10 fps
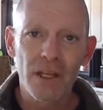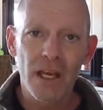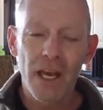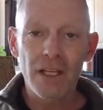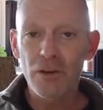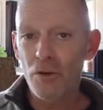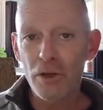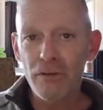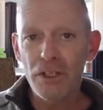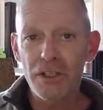And you don't
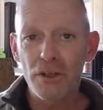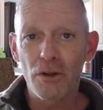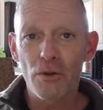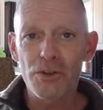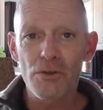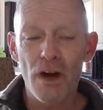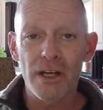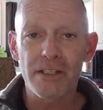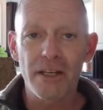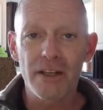even need to close your
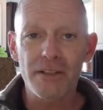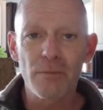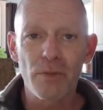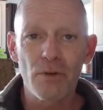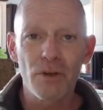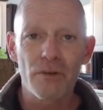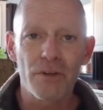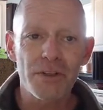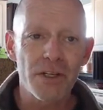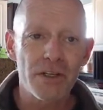eyes. That, that's the beauty of
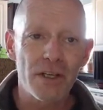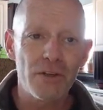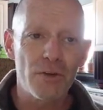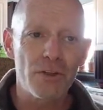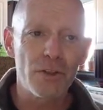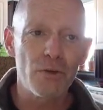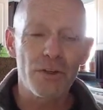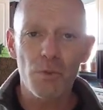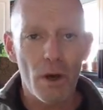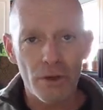this. And, and you can do
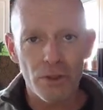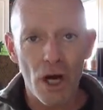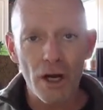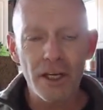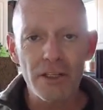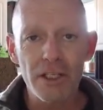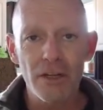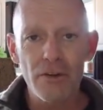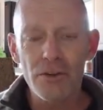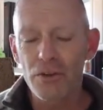this while you're talking to
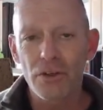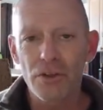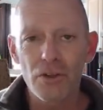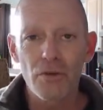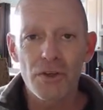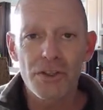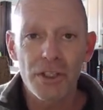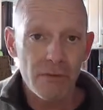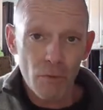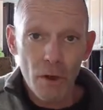others. You can do this
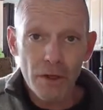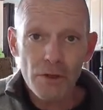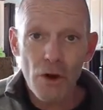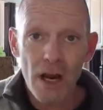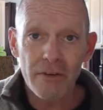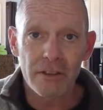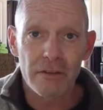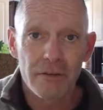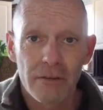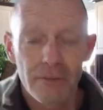even while you're driving.
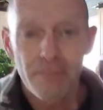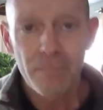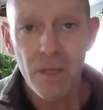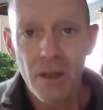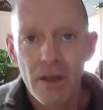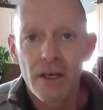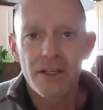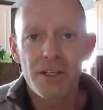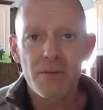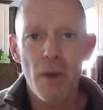It
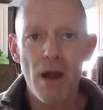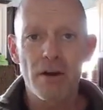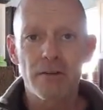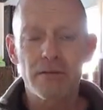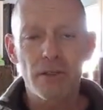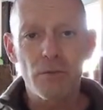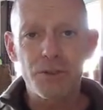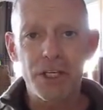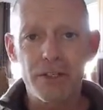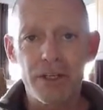doesn't matter. It will
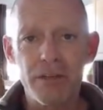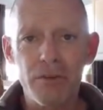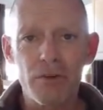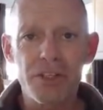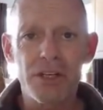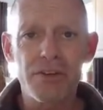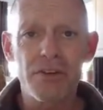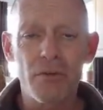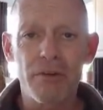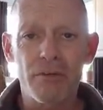take none of your attention
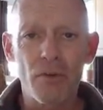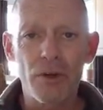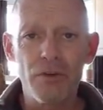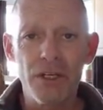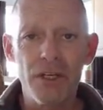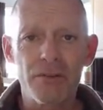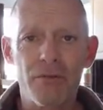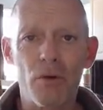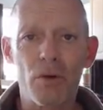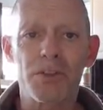away from what you need to
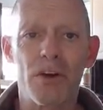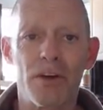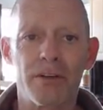focus on.